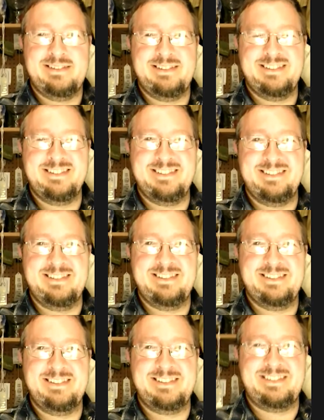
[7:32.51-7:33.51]

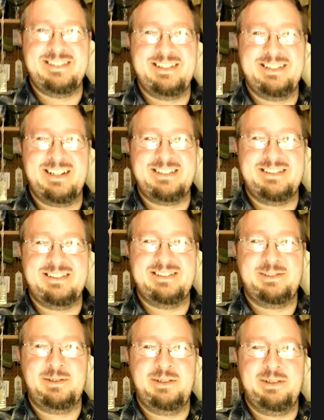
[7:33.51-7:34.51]
the CGI doesn't
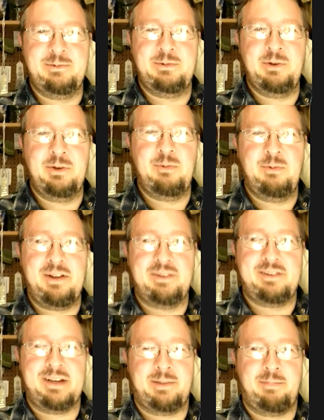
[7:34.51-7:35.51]
do as well as
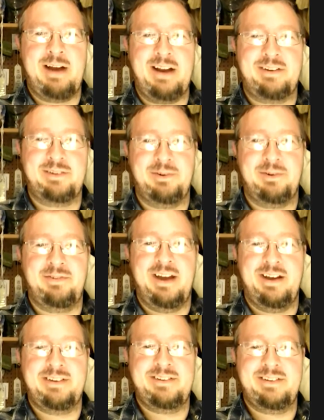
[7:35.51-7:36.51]
like the practical
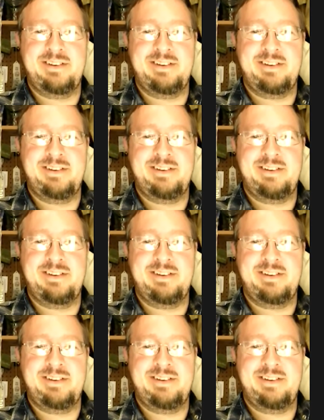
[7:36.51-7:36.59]
effects.